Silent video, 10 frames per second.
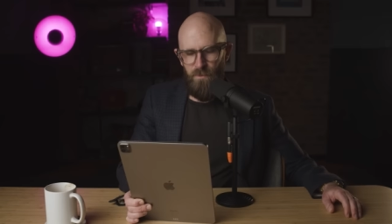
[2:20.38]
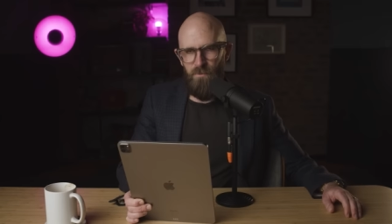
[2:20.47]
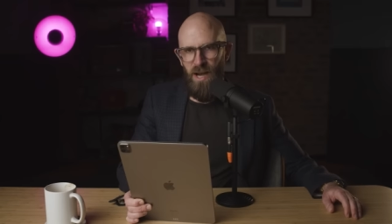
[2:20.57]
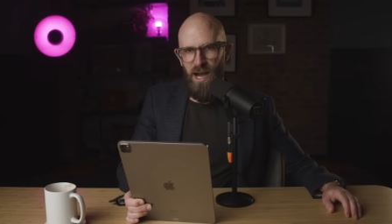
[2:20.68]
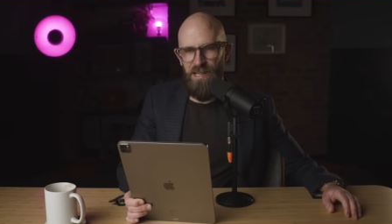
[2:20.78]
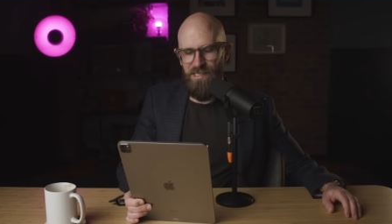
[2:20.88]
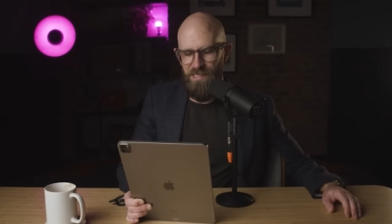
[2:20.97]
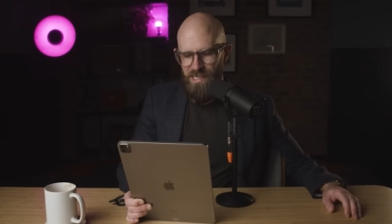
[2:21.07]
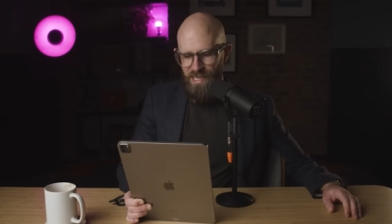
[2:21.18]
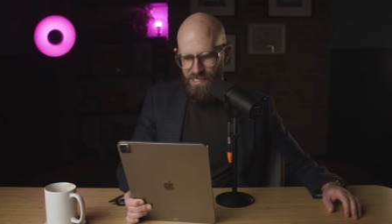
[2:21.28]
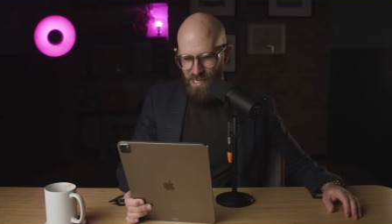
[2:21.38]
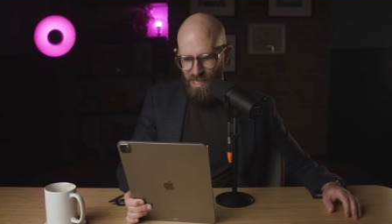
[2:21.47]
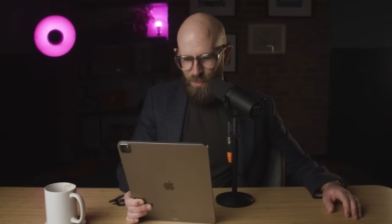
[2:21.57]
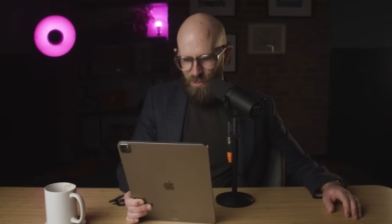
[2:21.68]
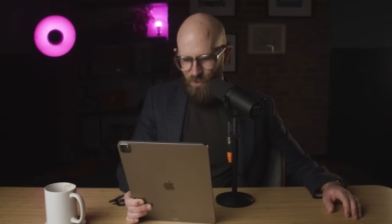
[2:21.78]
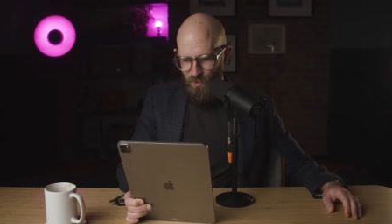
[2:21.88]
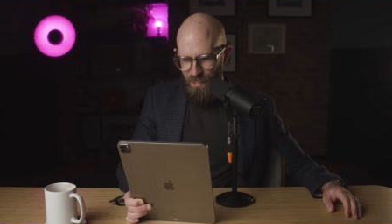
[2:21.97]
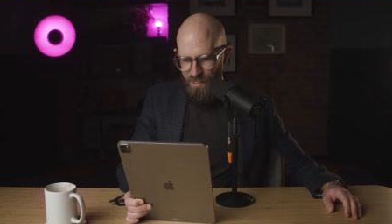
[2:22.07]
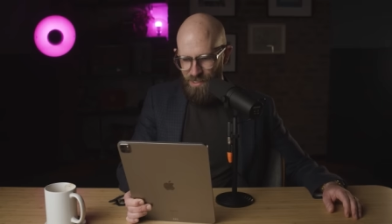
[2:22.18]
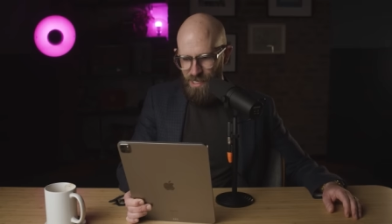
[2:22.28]
But, dear Simon and
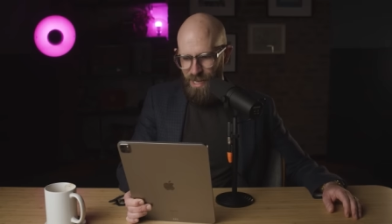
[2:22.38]
audience,